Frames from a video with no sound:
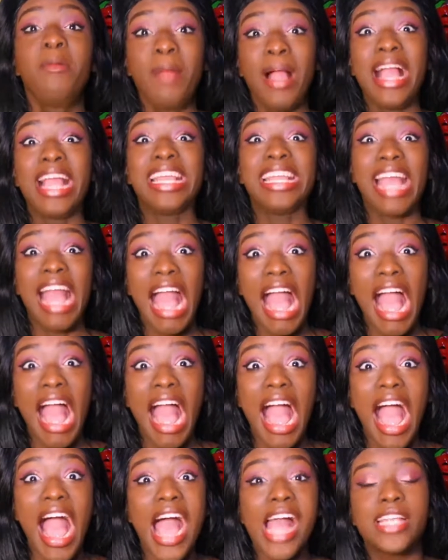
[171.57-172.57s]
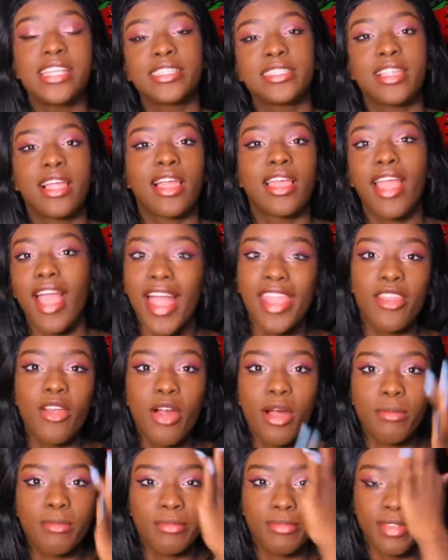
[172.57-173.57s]
my gosh, like, I
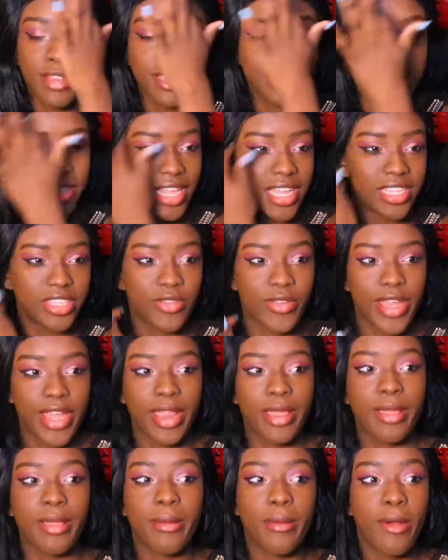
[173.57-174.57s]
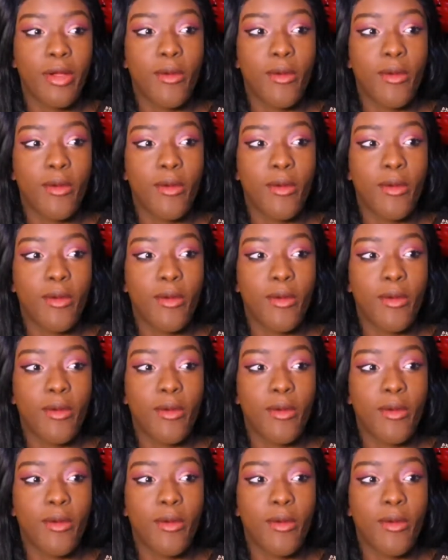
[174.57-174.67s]
know I'm exaggerating